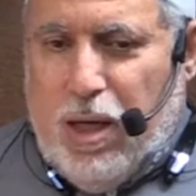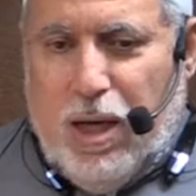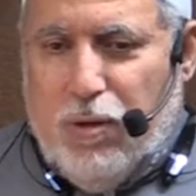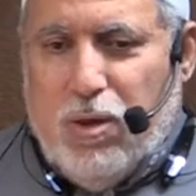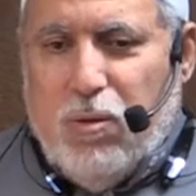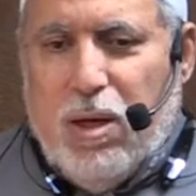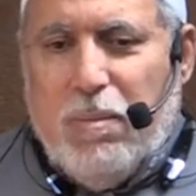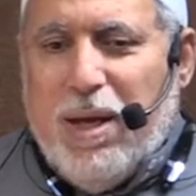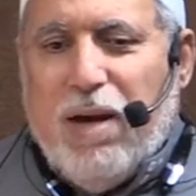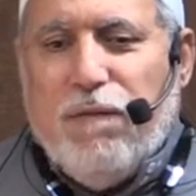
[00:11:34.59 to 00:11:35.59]
how do you want
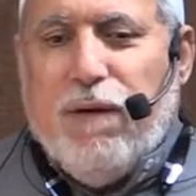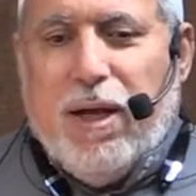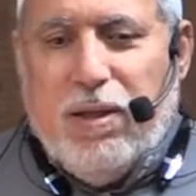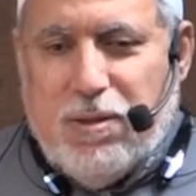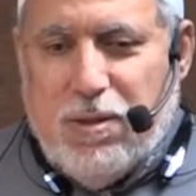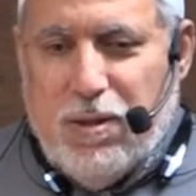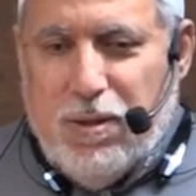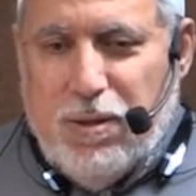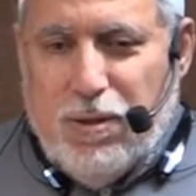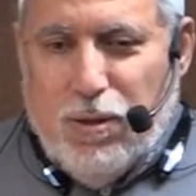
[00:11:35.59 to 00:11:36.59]
to make a fight
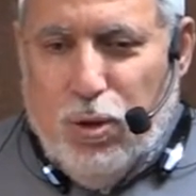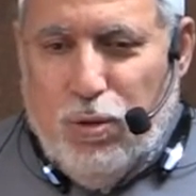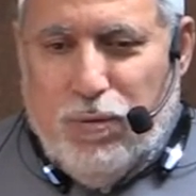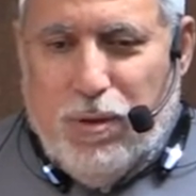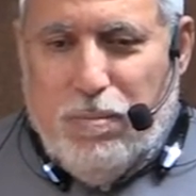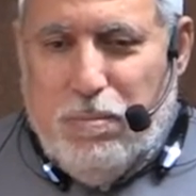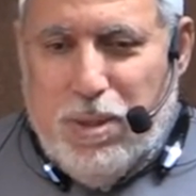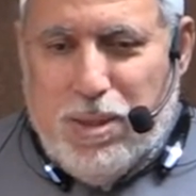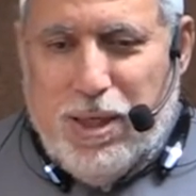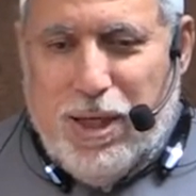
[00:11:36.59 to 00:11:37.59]
over
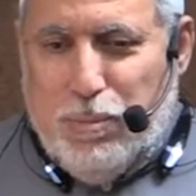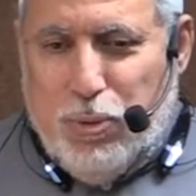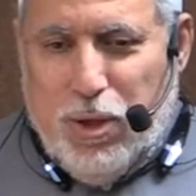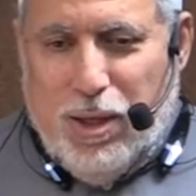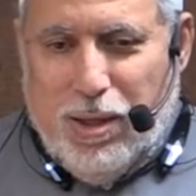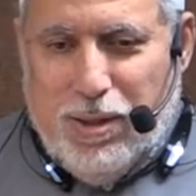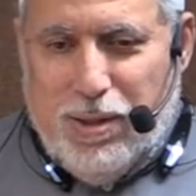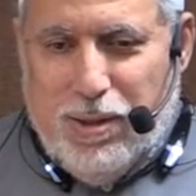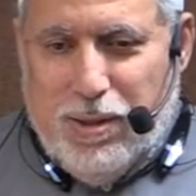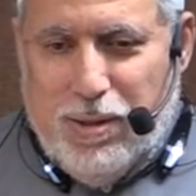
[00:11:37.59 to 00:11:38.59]
missing a
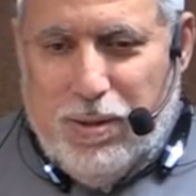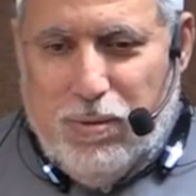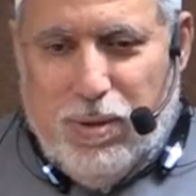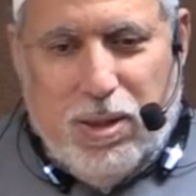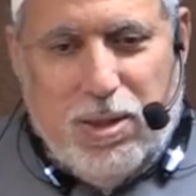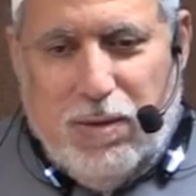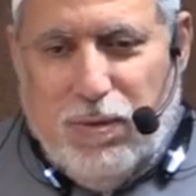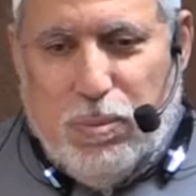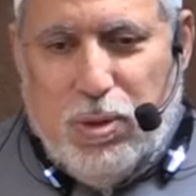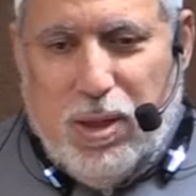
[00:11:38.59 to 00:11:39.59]
prayer when he has
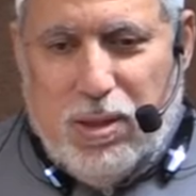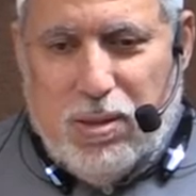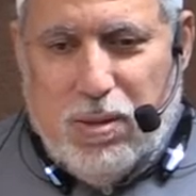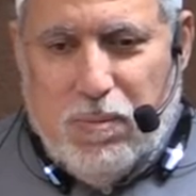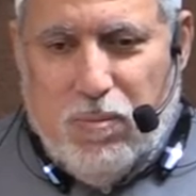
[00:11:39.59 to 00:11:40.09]
never prayed?